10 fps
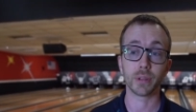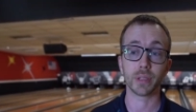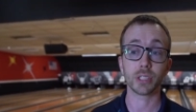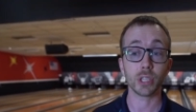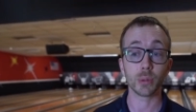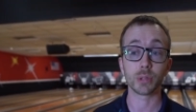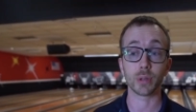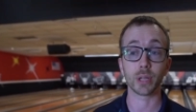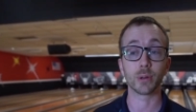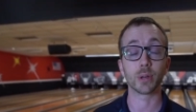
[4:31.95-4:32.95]
This year was
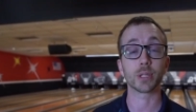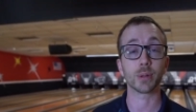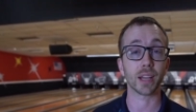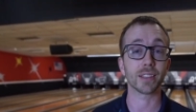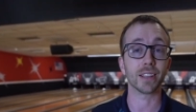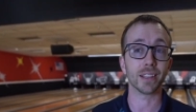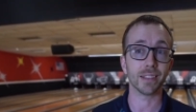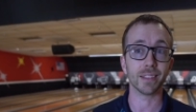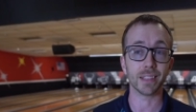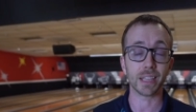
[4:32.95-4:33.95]
really cool because we got to
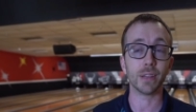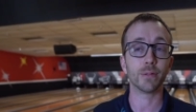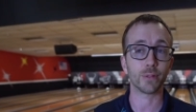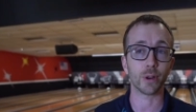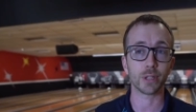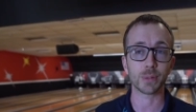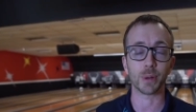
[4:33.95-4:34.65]
leave first,